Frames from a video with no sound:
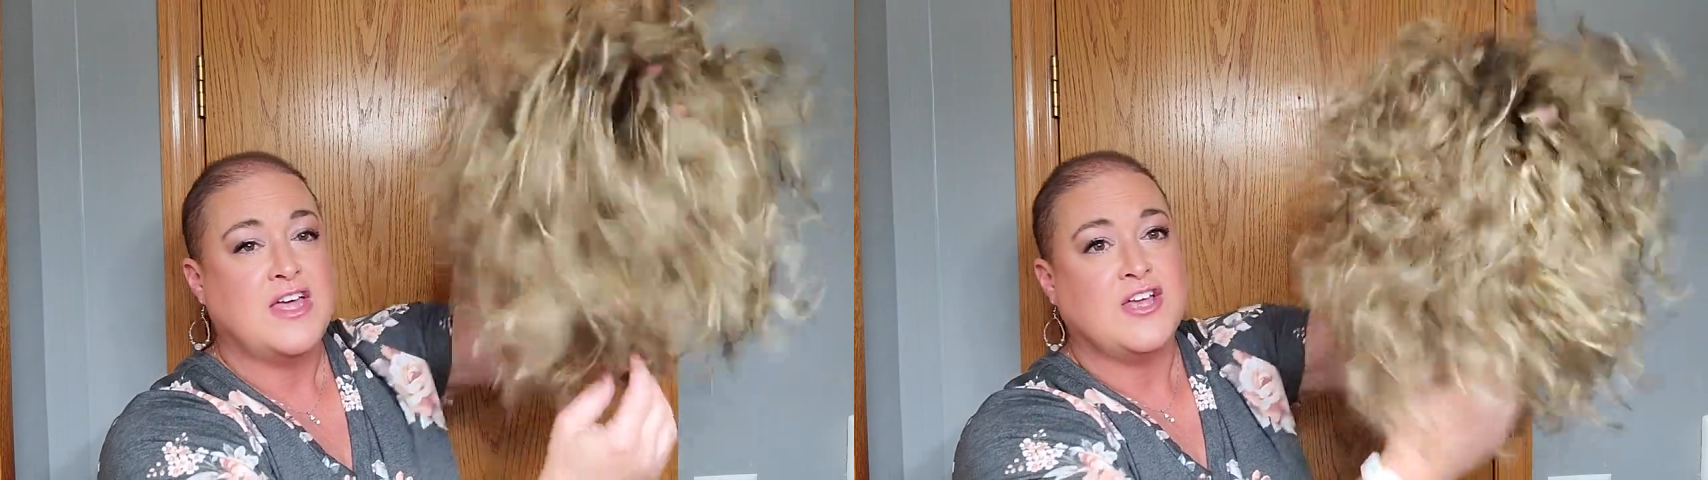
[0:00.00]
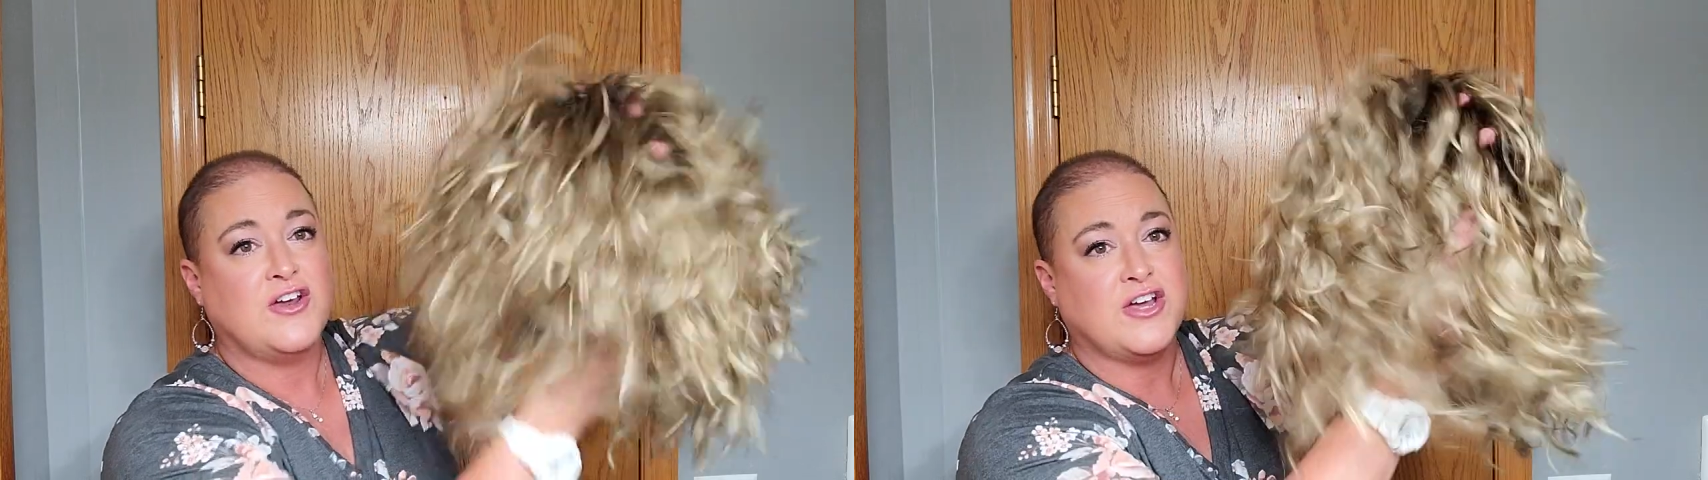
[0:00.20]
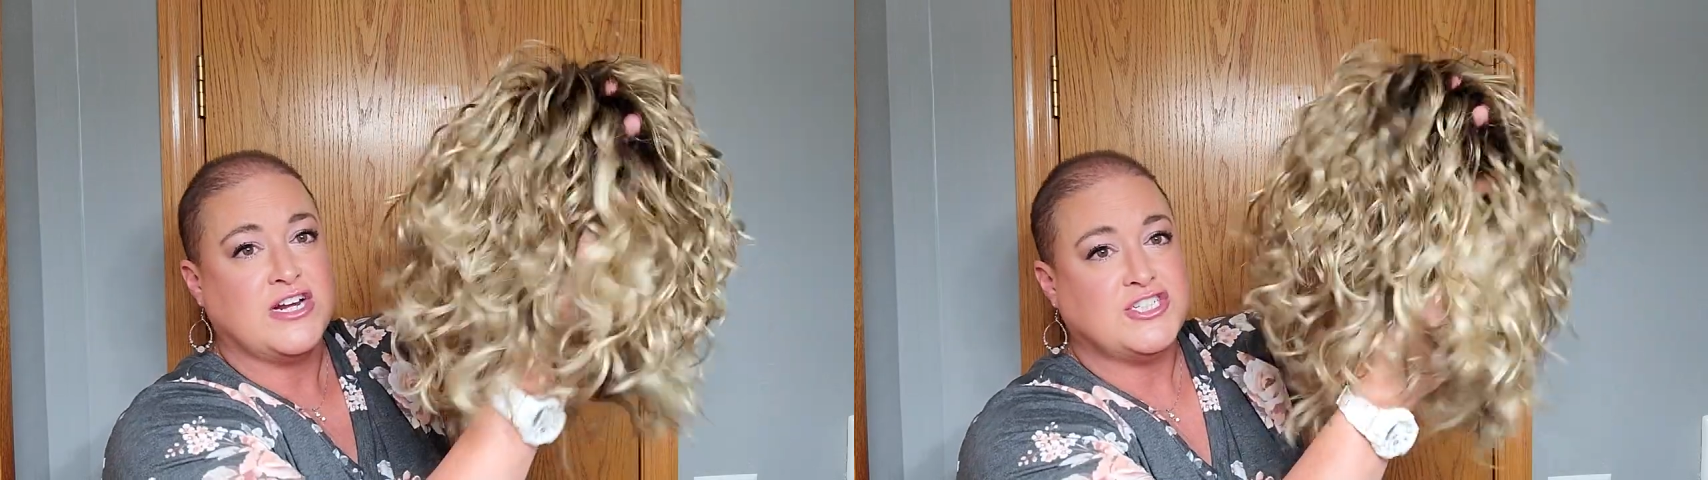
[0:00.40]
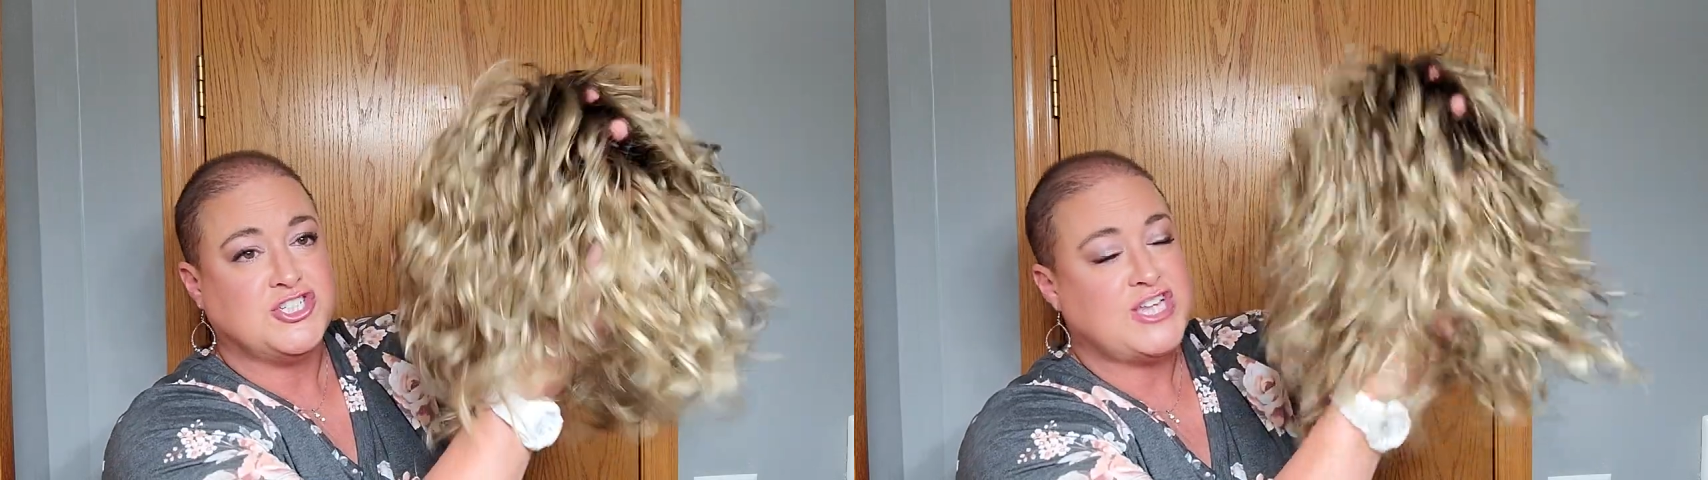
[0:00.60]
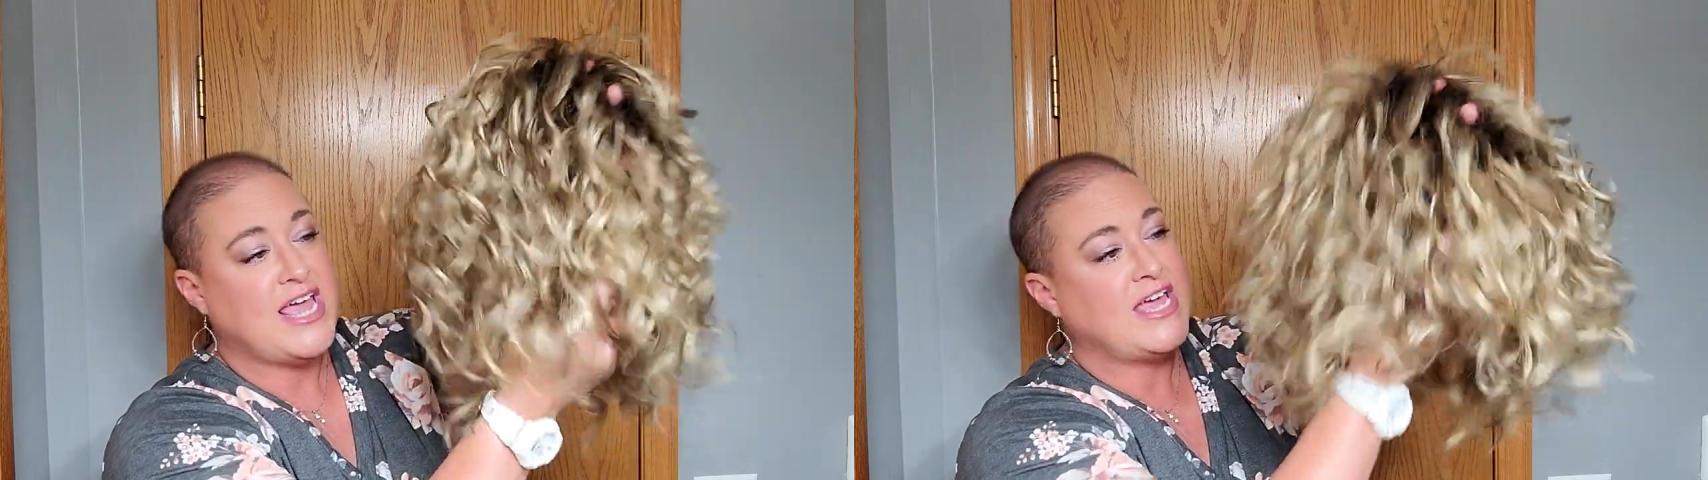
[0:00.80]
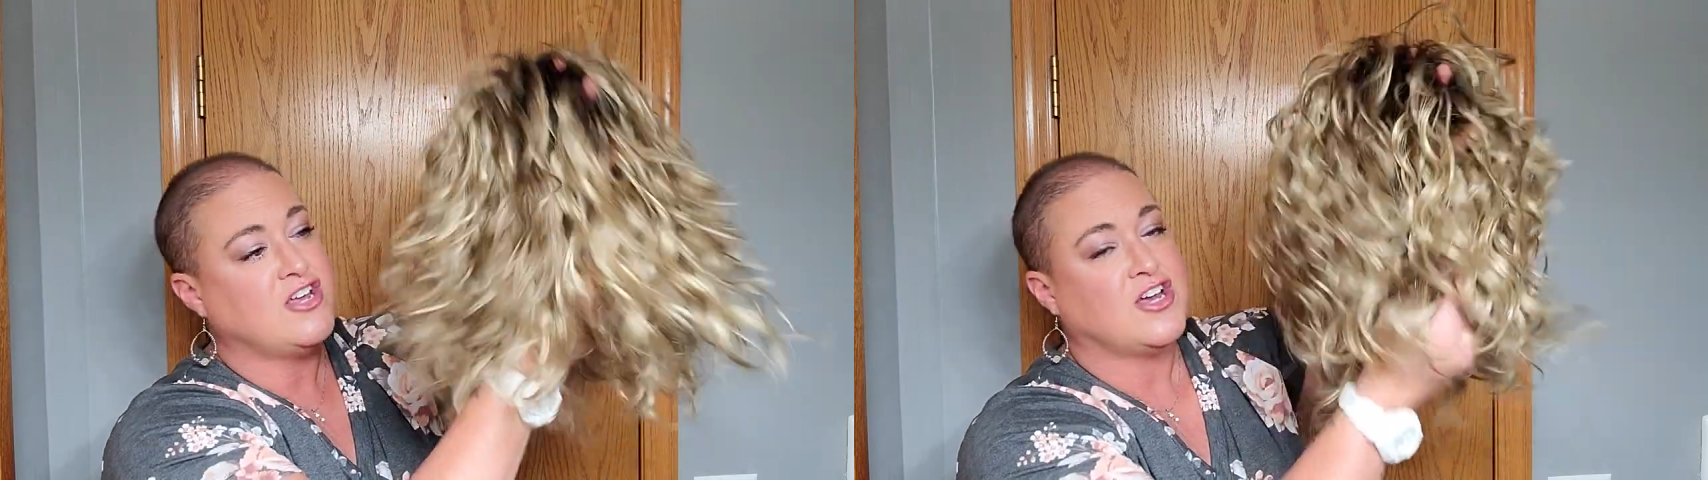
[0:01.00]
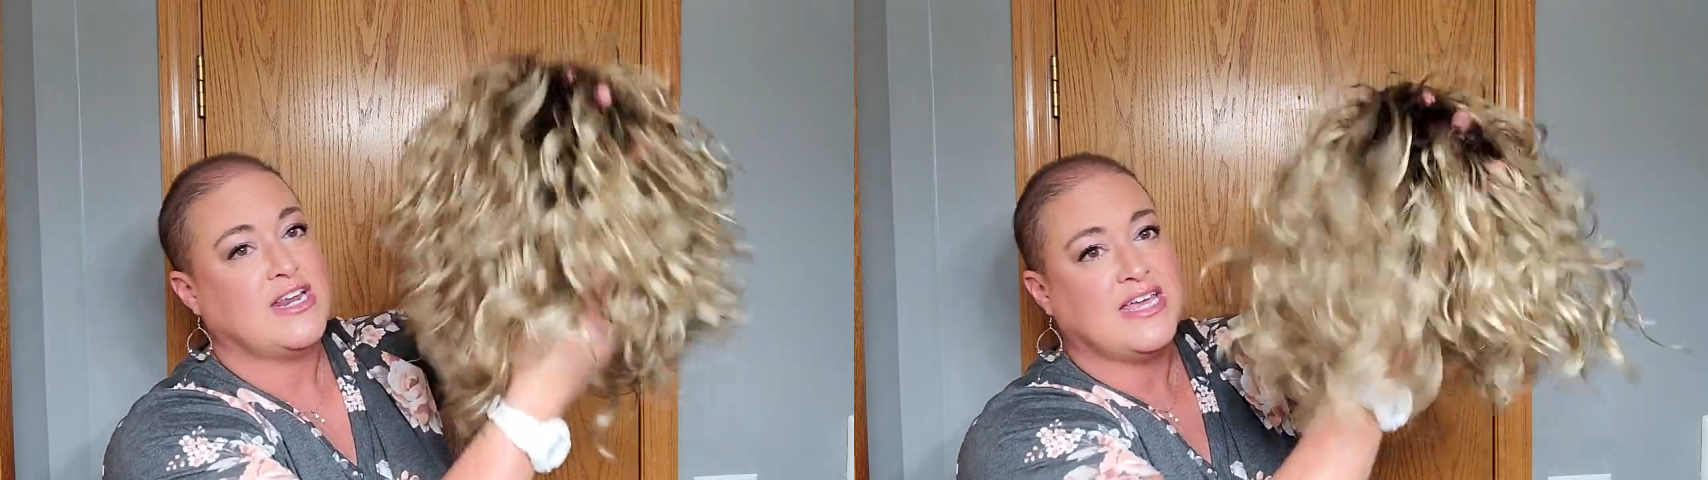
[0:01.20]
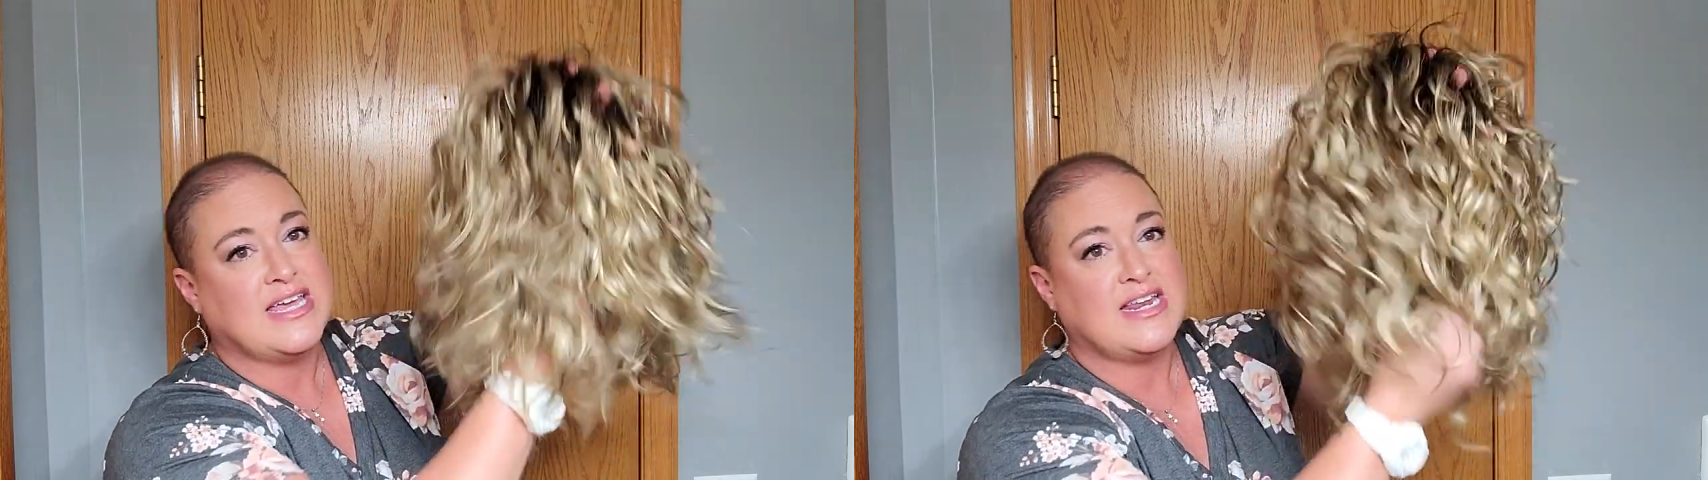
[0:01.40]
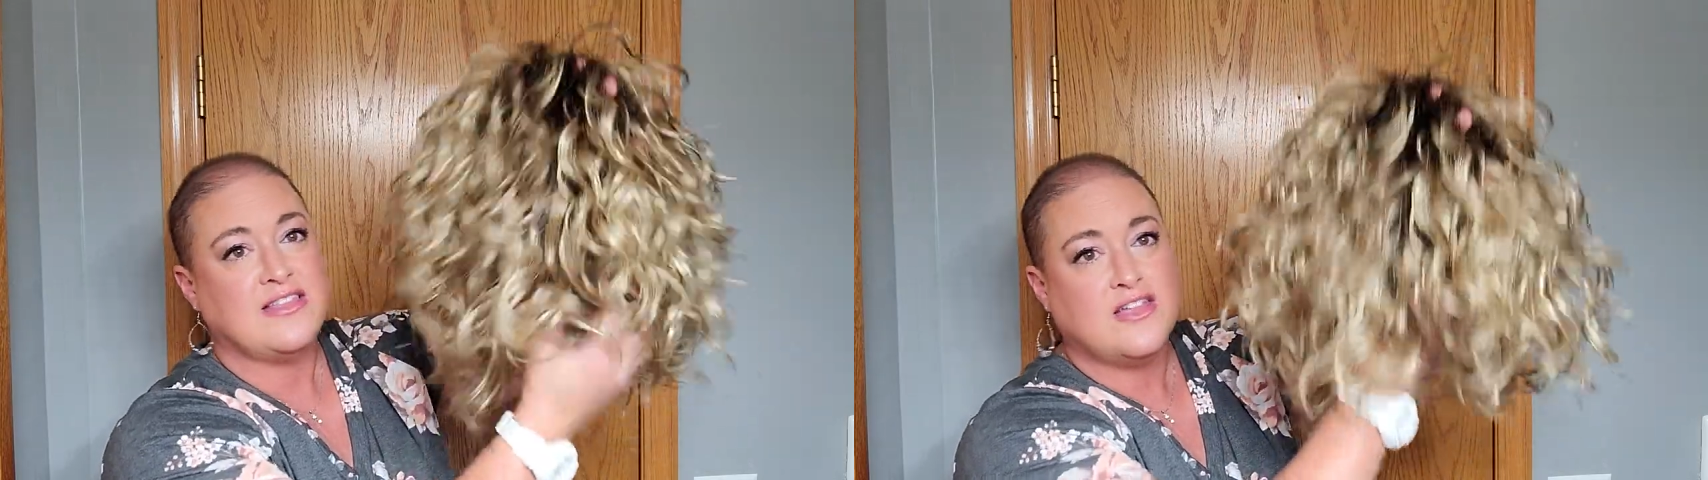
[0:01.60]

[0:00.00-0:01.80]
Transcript: you know, you're gonna shake, you're gonna get in